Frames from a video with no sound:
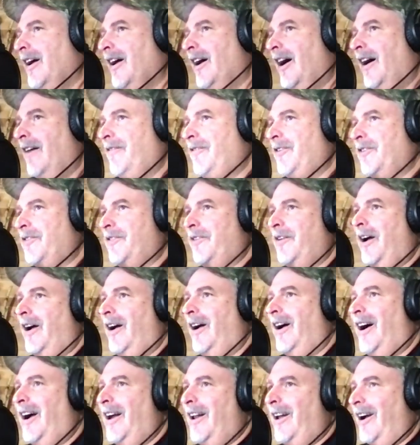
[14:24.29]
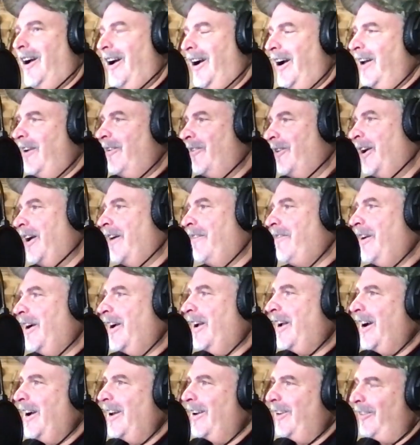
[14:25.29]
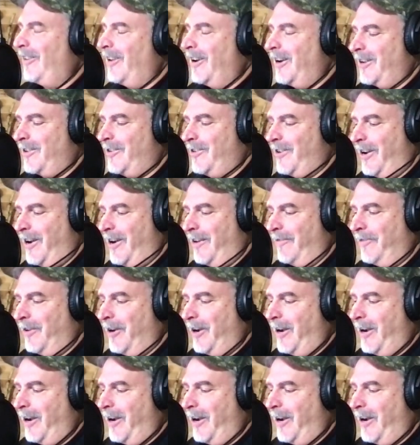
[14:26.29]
I don't have that kind of luck, Jeff.